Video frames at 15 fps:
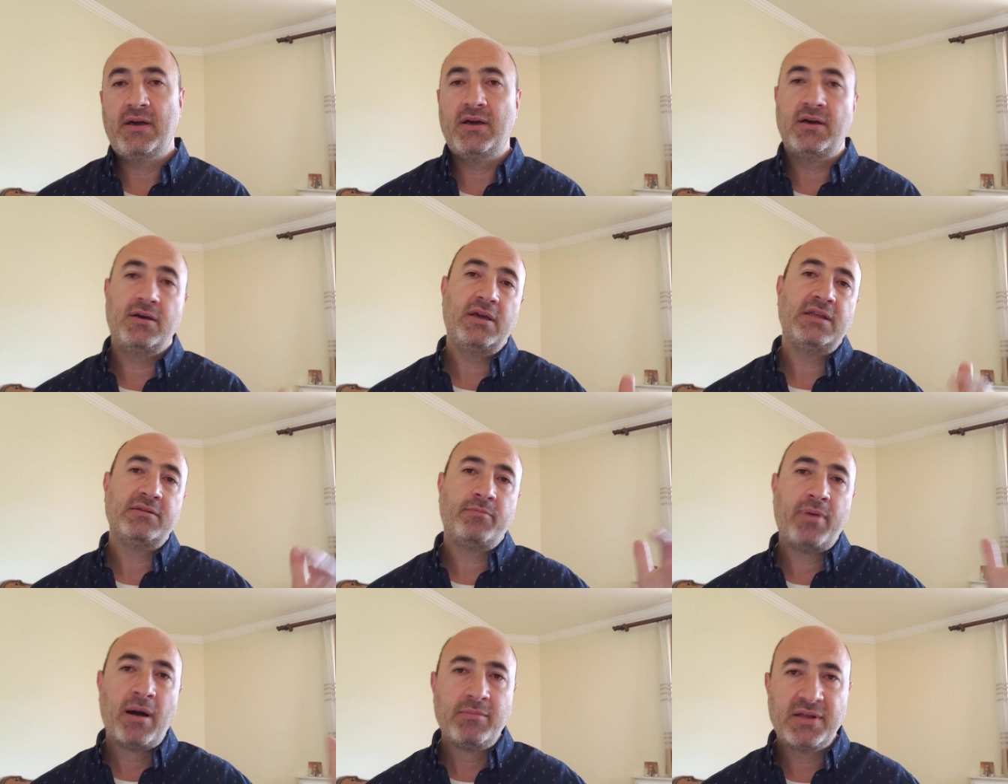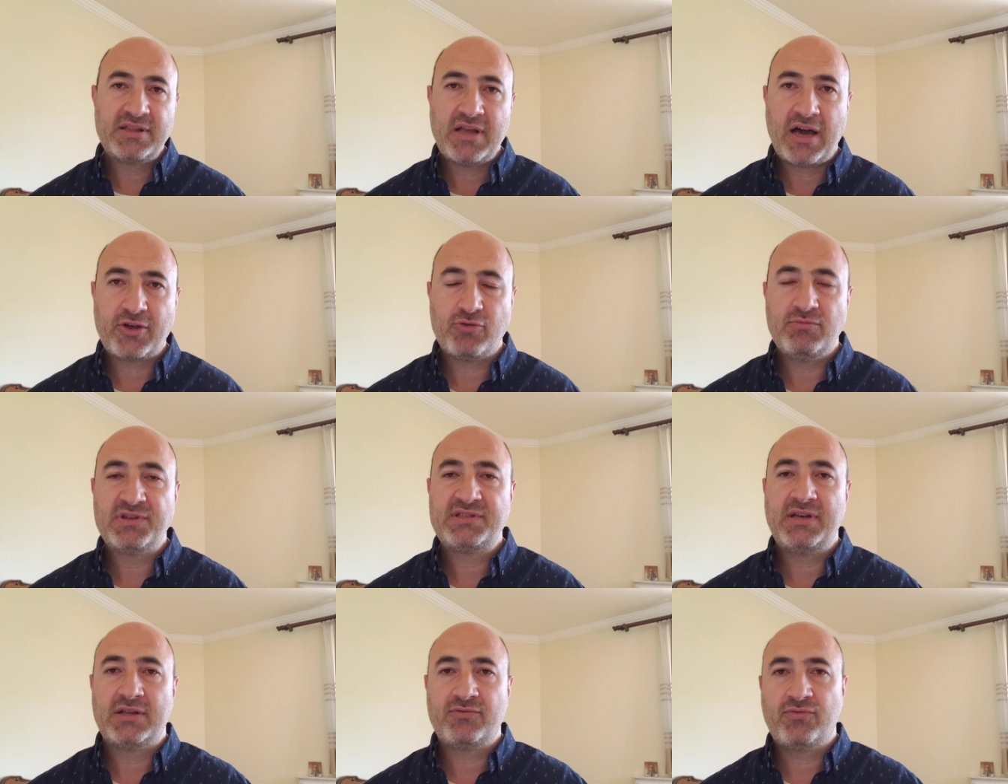uh, in the public
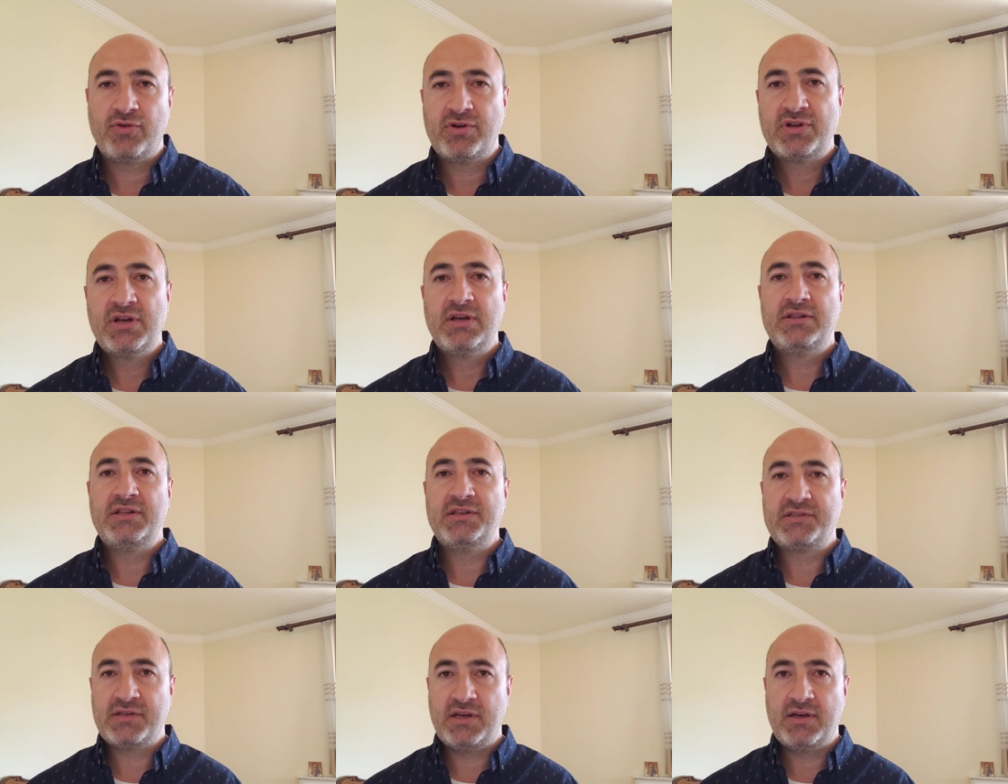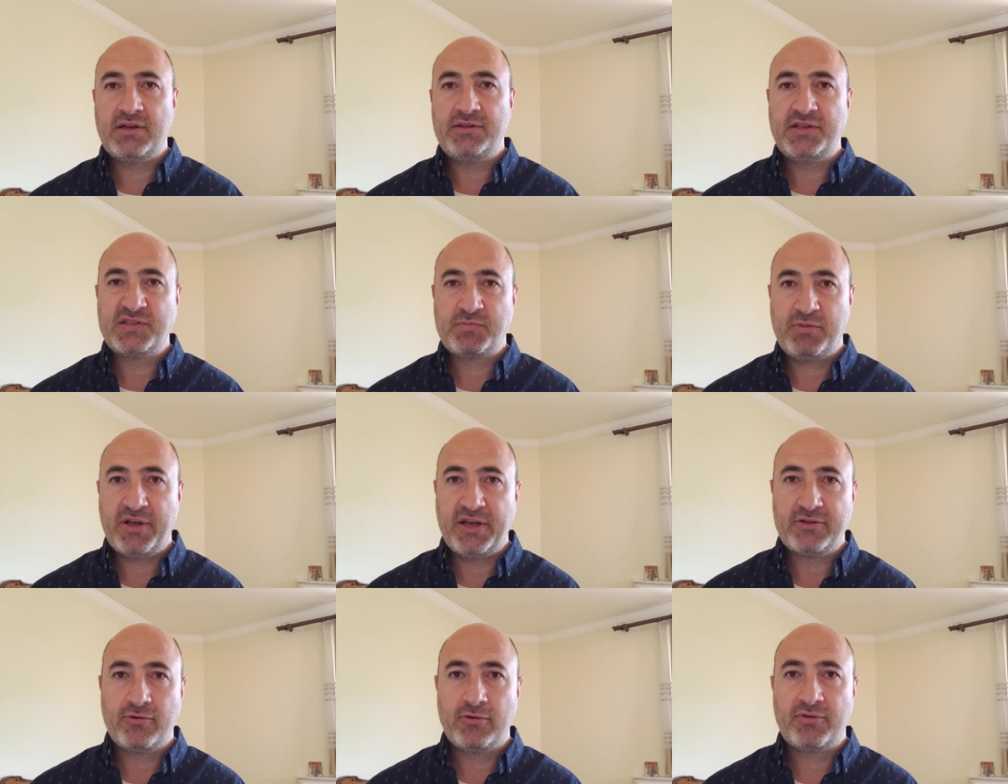documents that were dis uh,
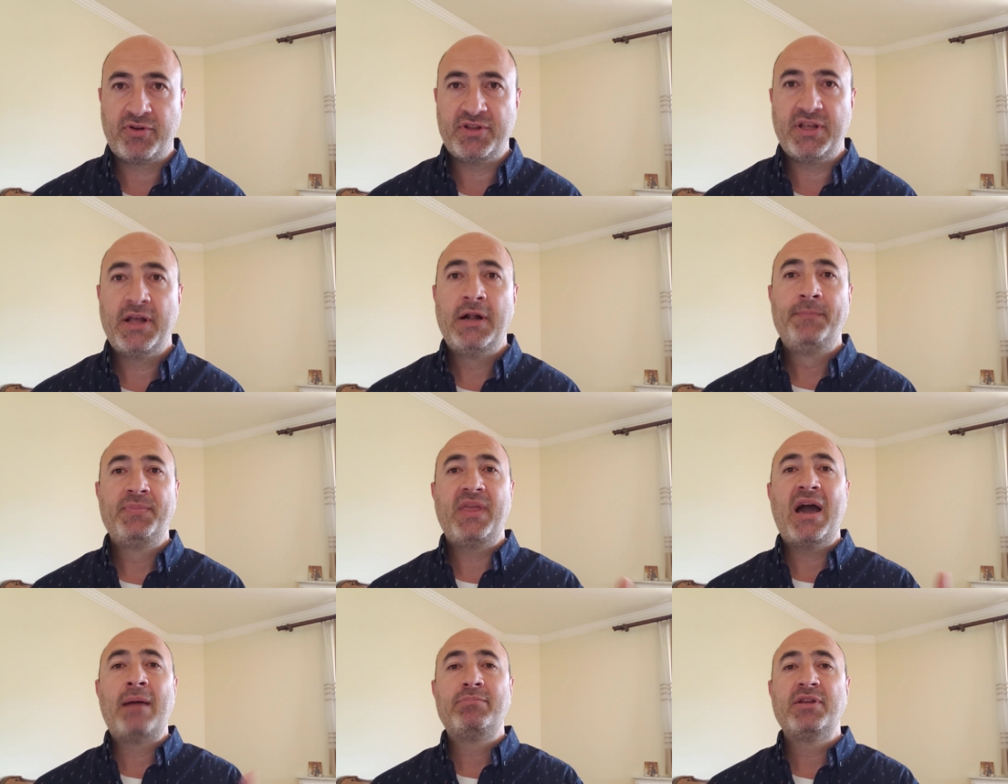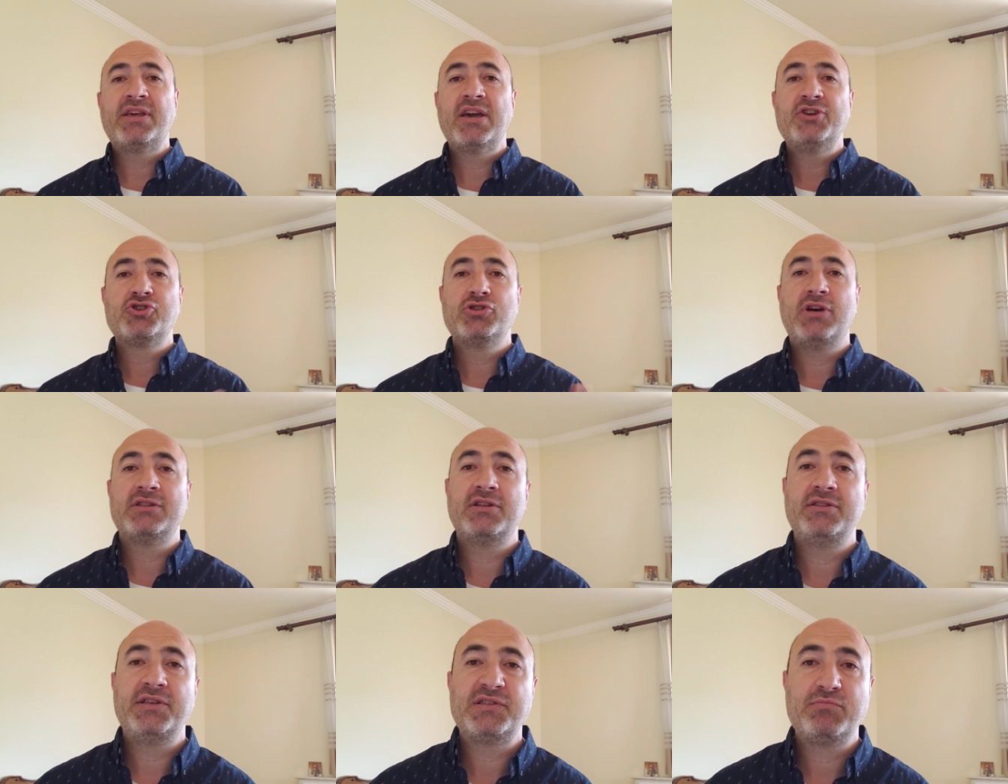displayed already. The application on
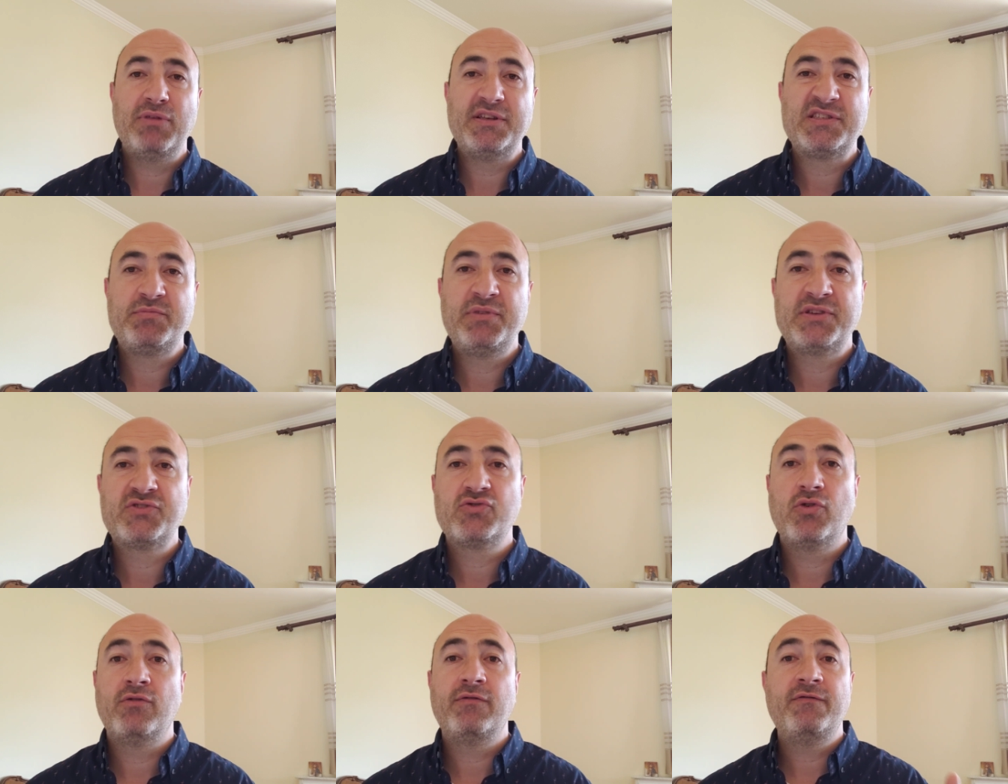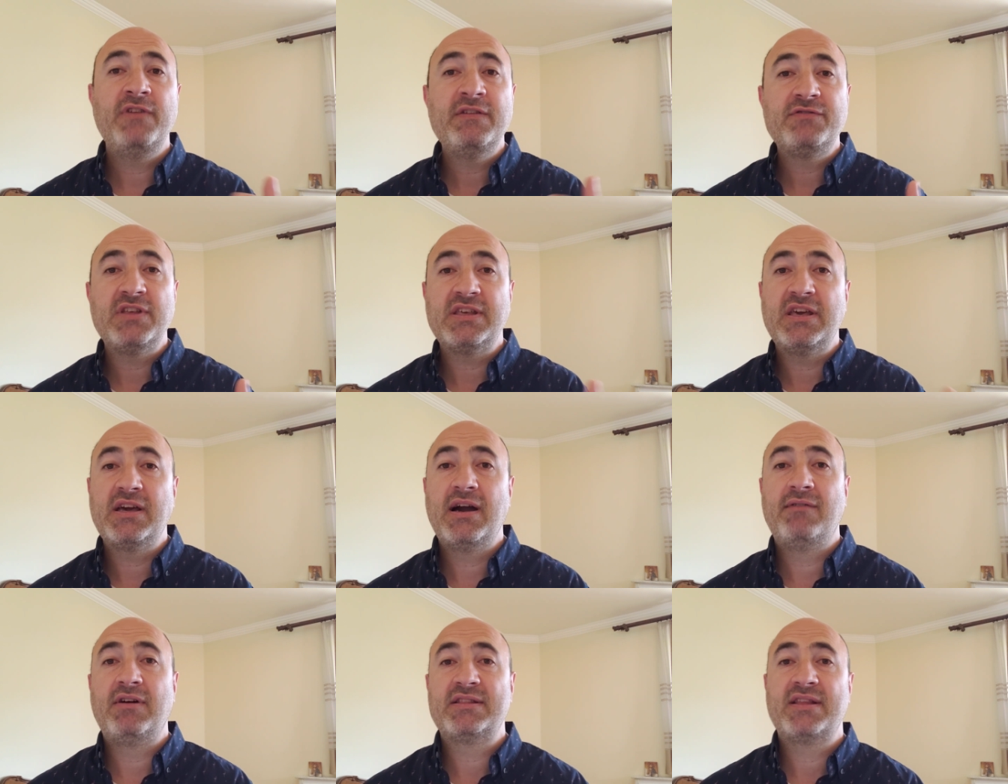the display speaks of 50
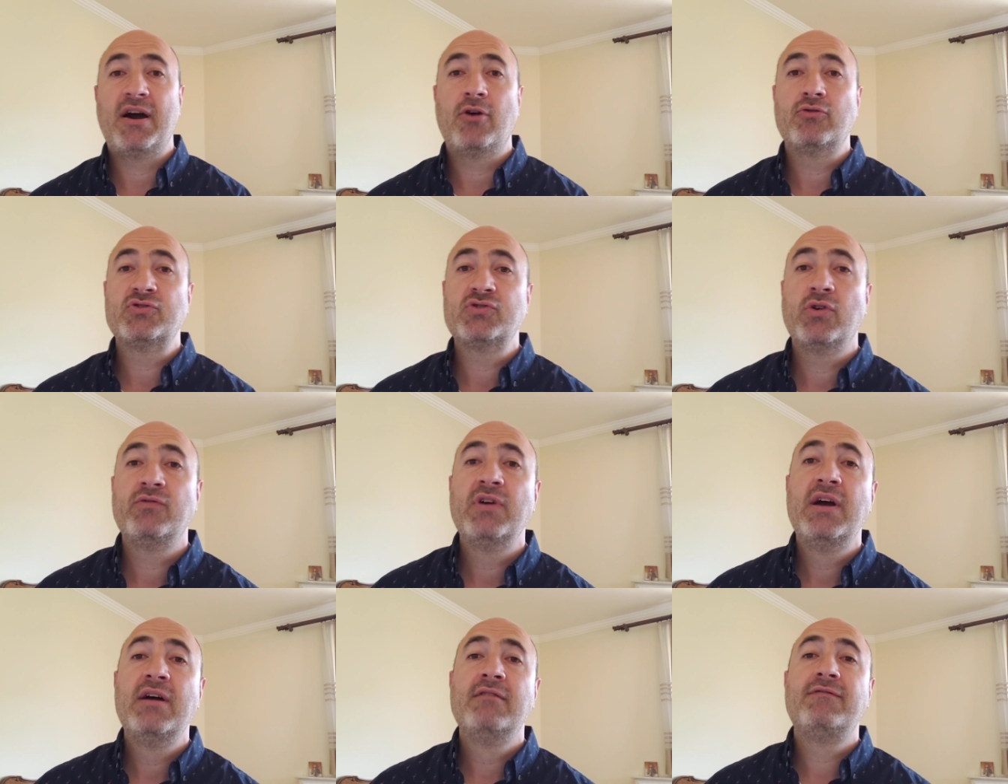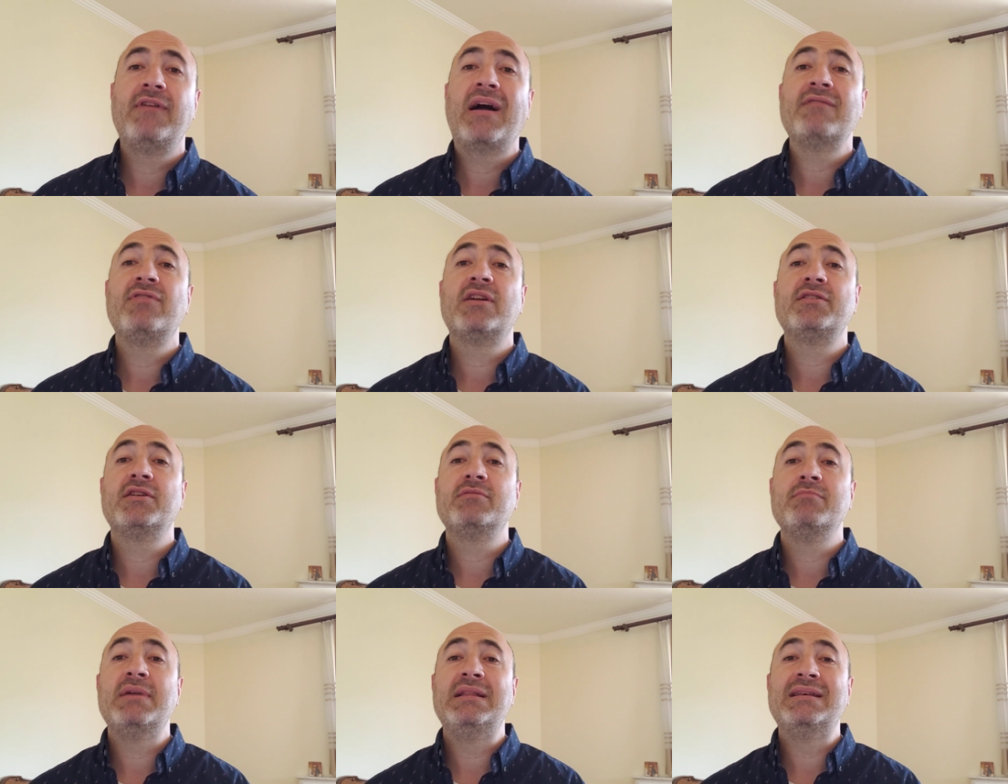gigawatt hours of
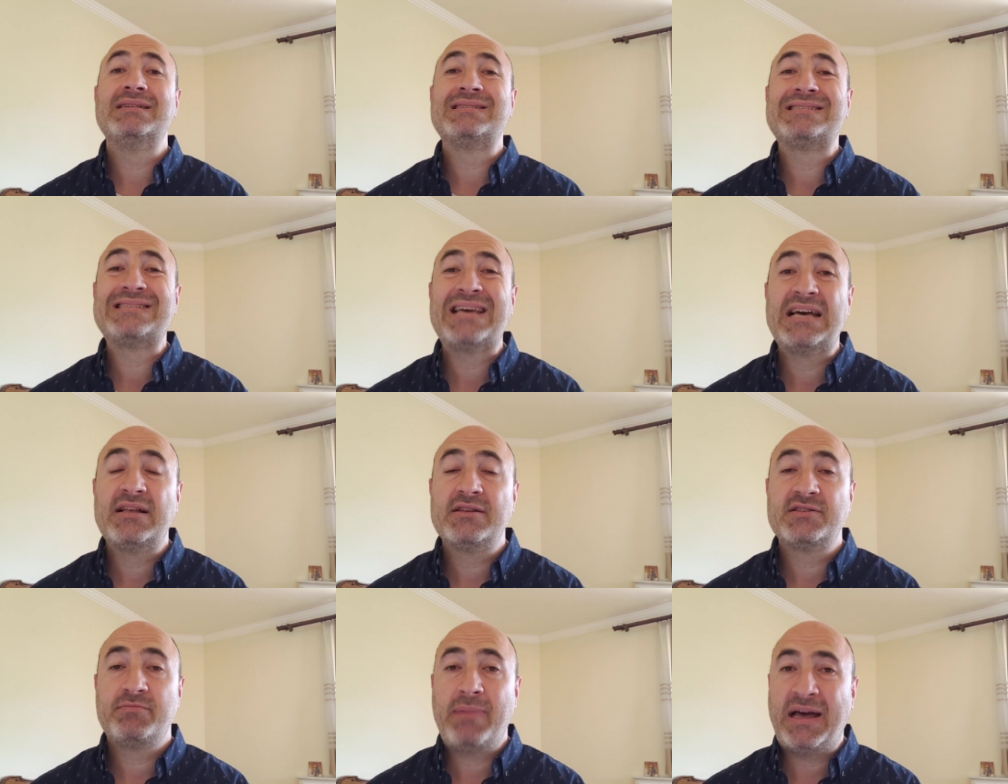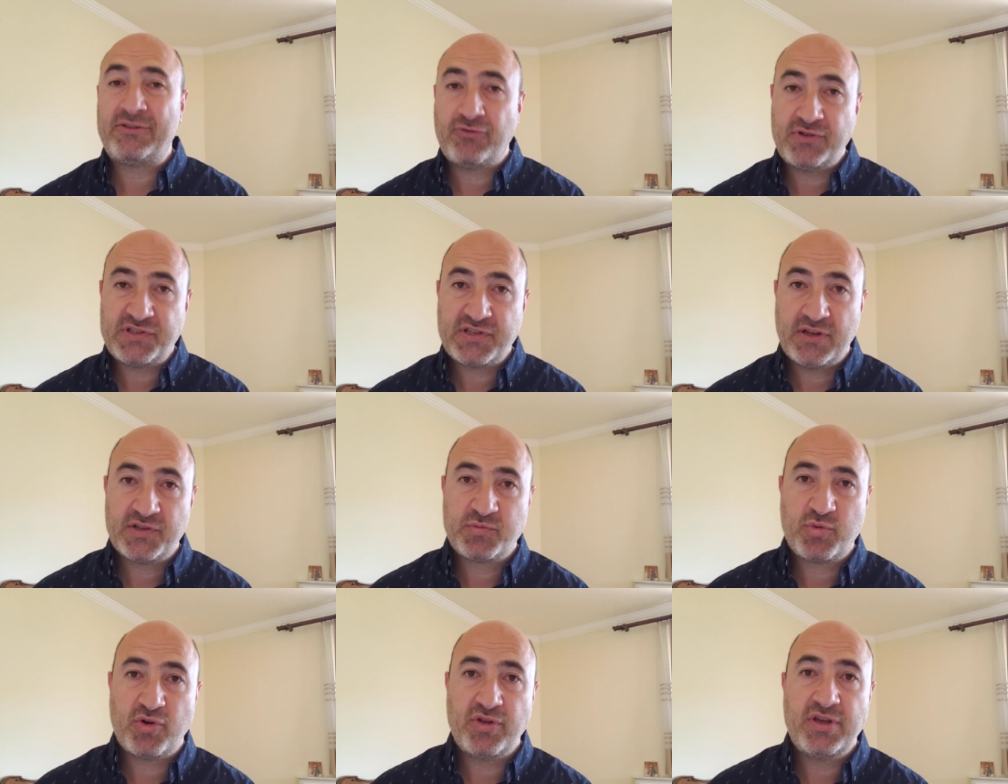500 million cells, battery
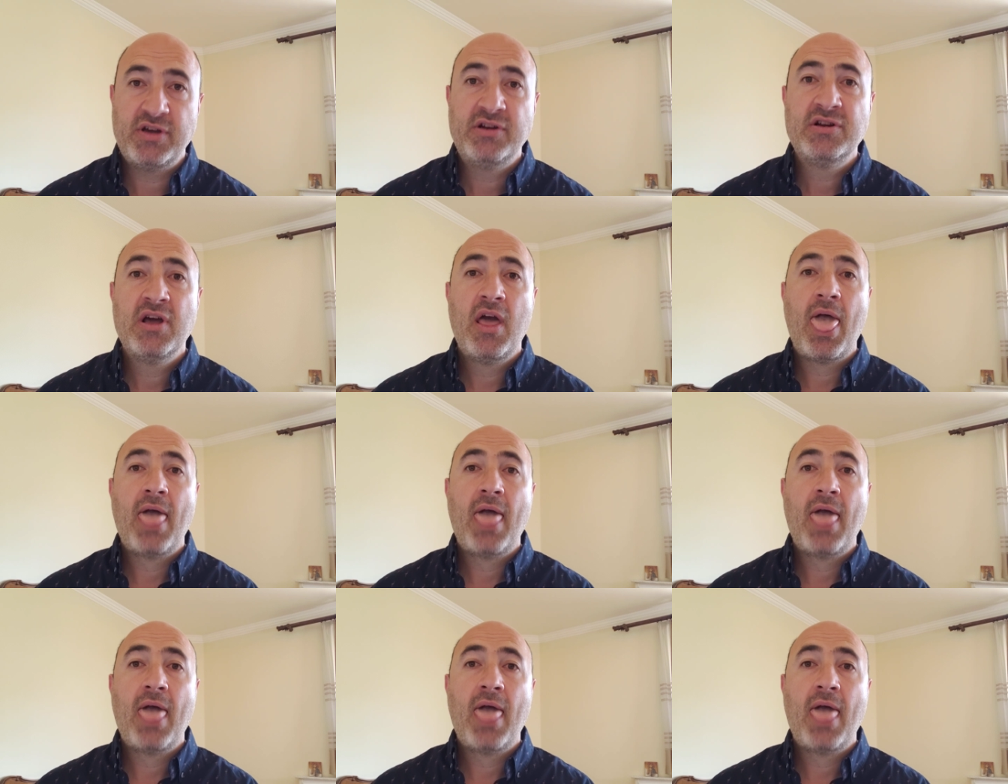cells per year.